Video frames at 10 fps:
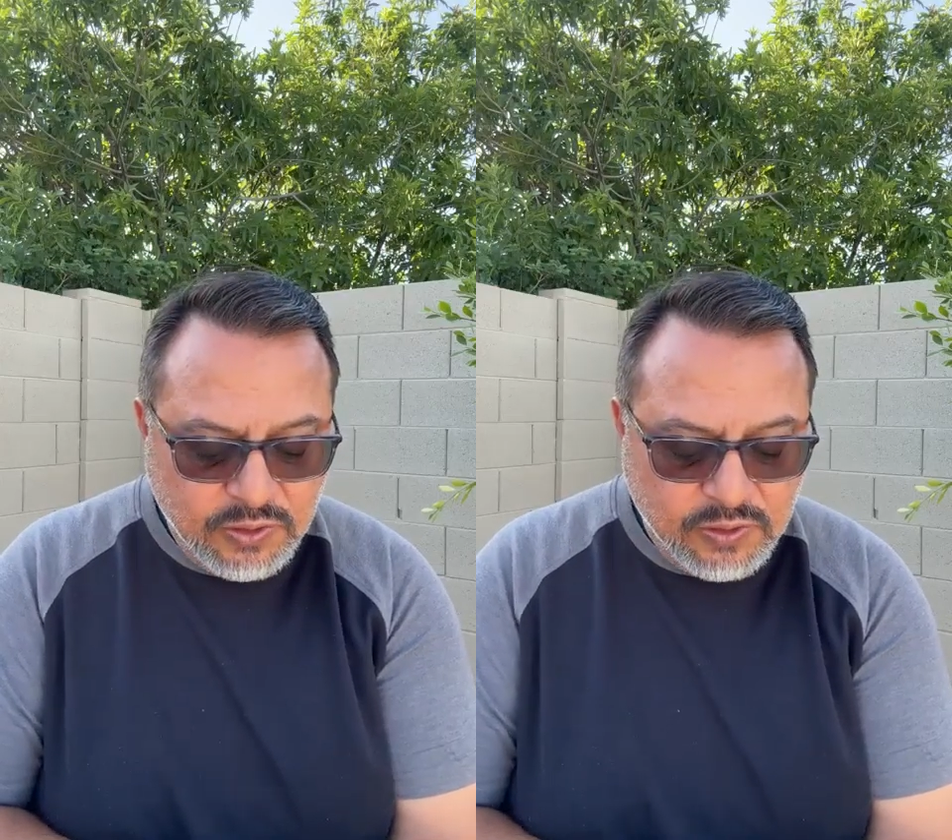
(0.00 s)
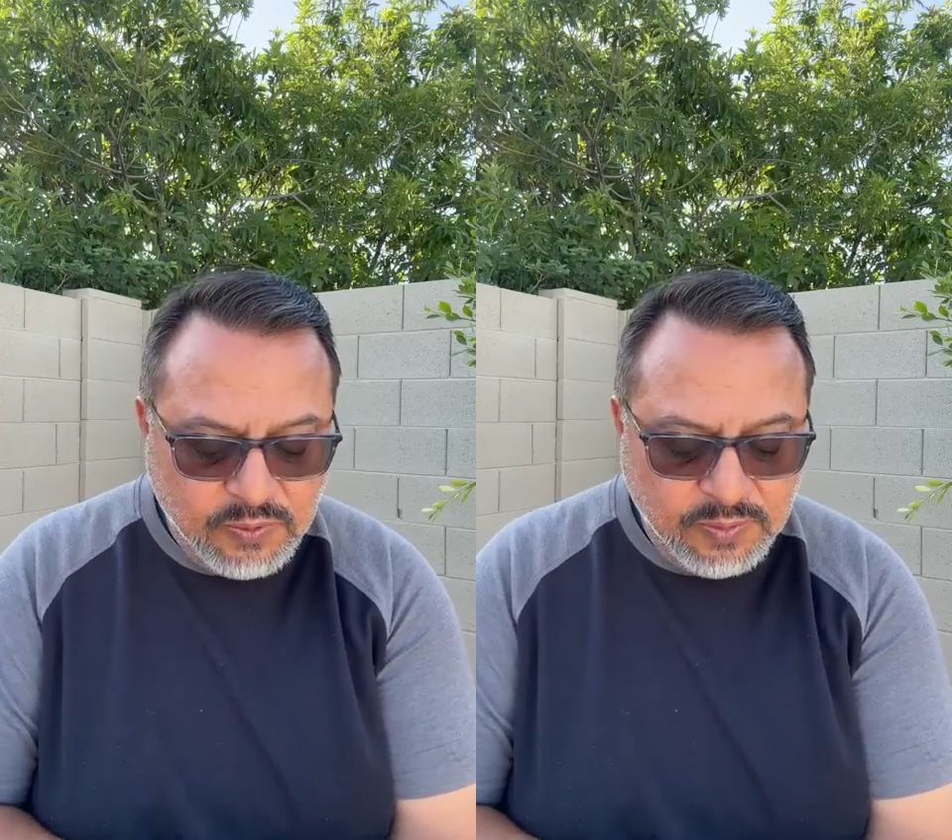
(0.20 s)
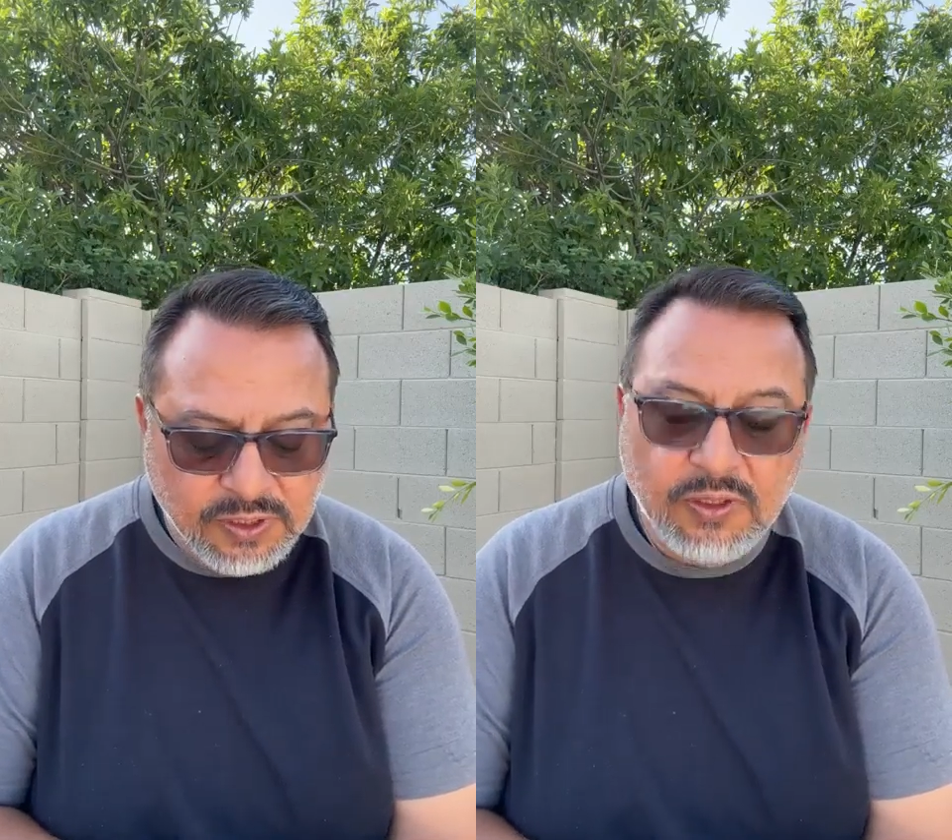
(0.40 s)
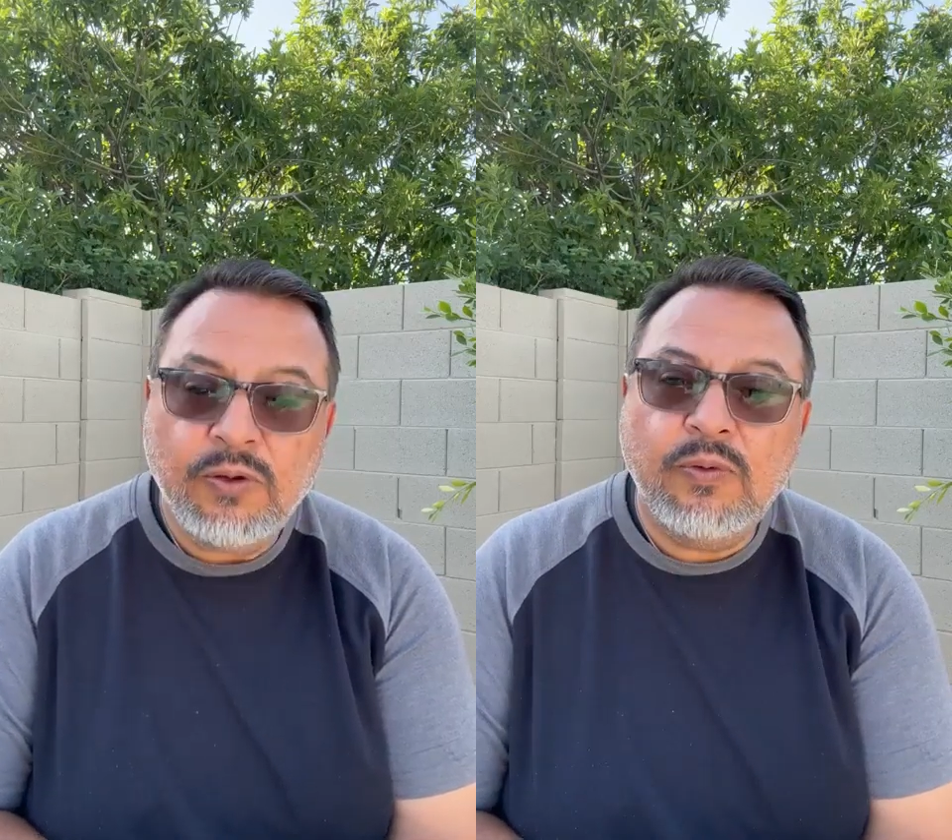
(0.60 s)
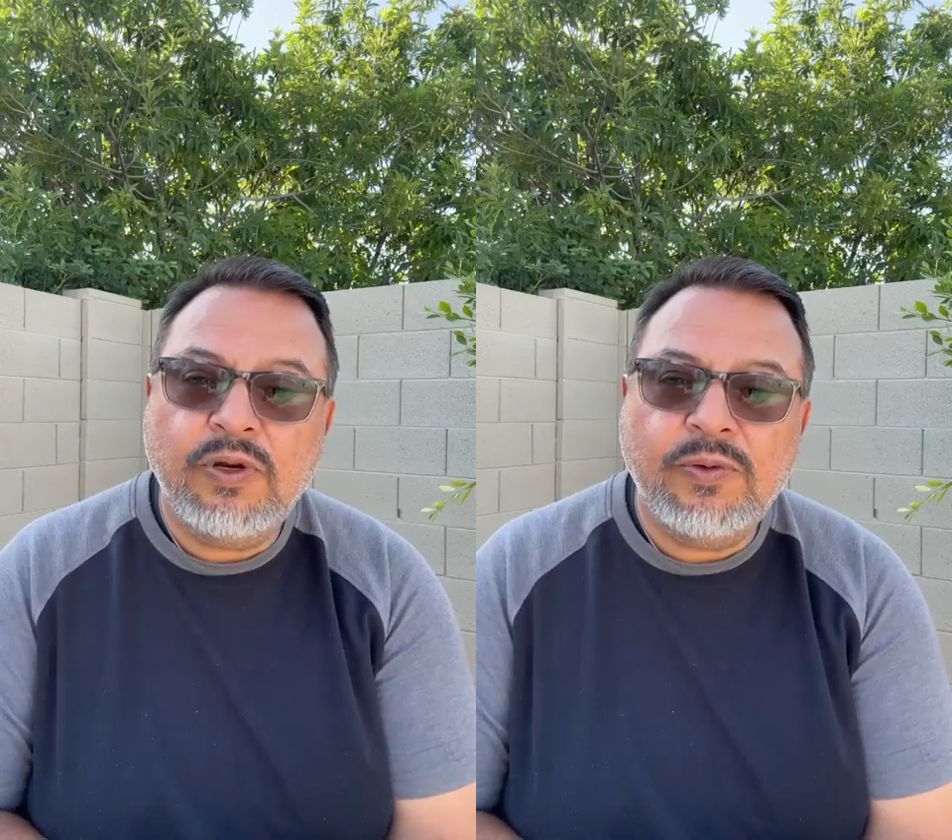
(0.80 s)
whom
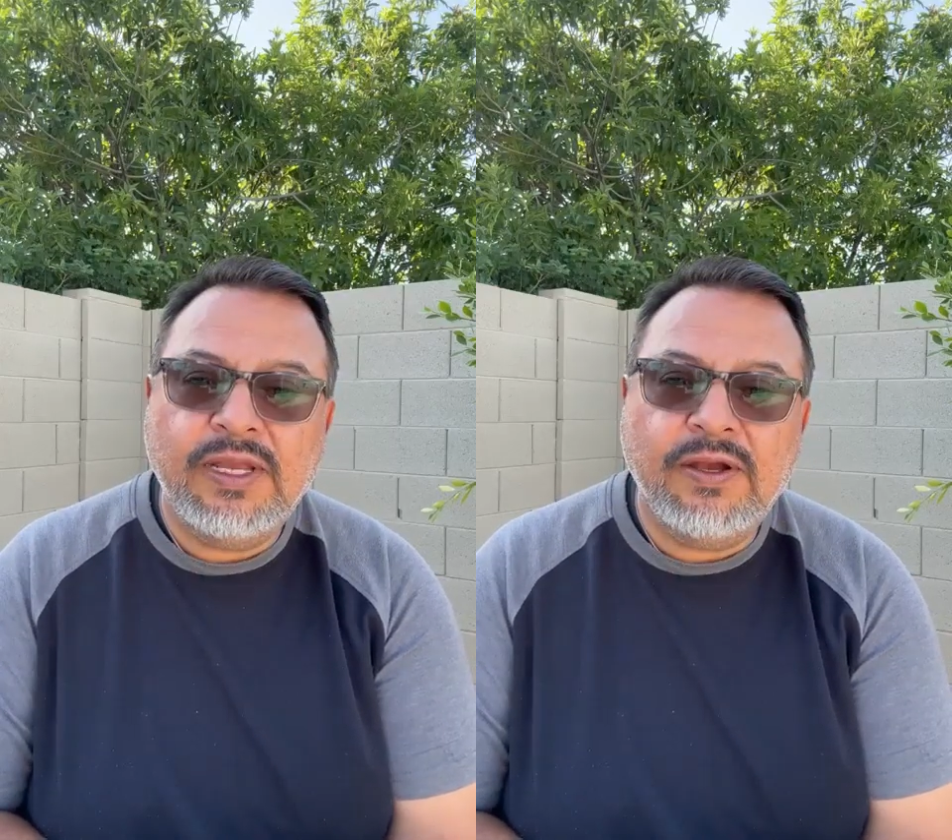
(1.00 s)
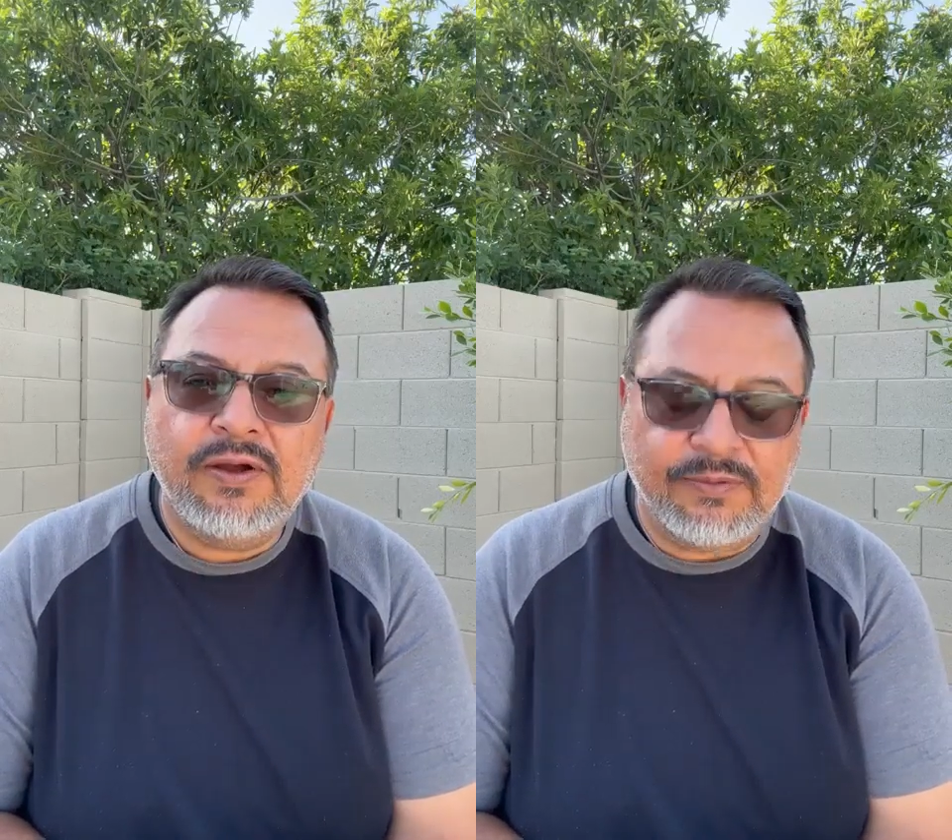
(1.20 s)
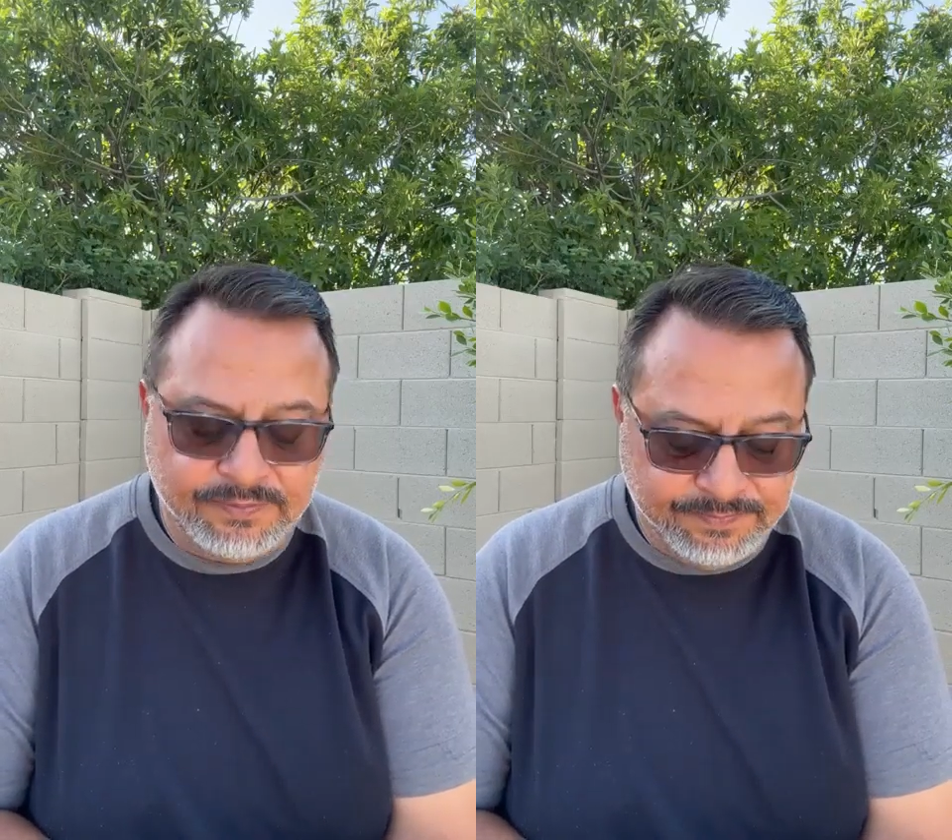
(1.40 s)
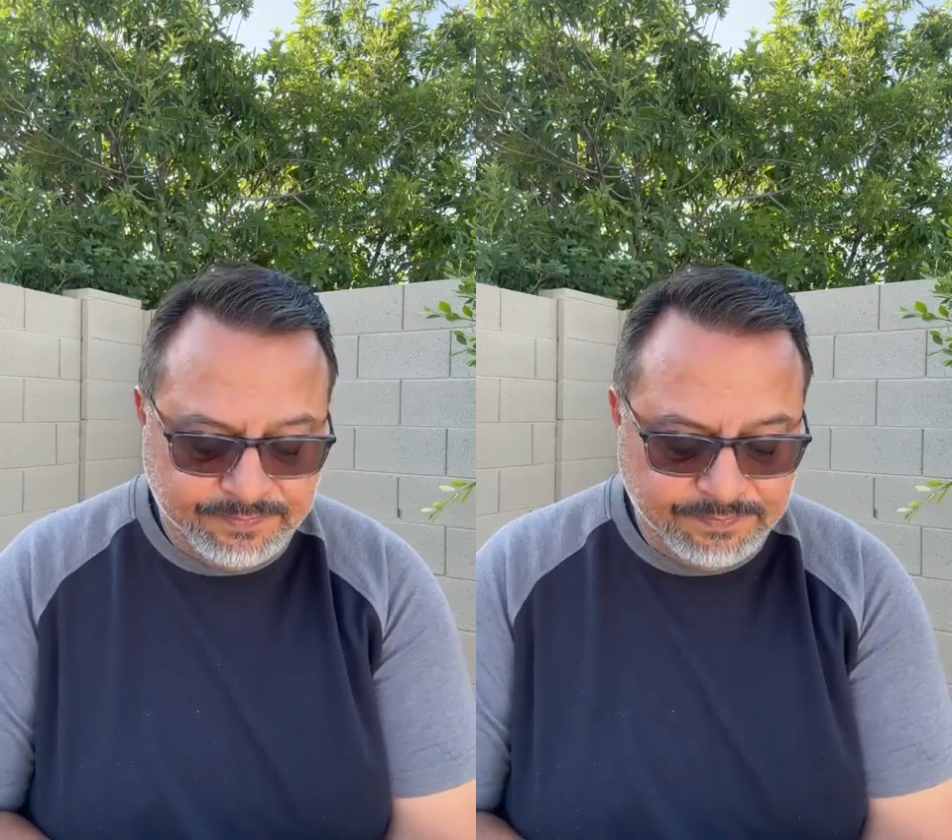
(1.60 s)
would we go?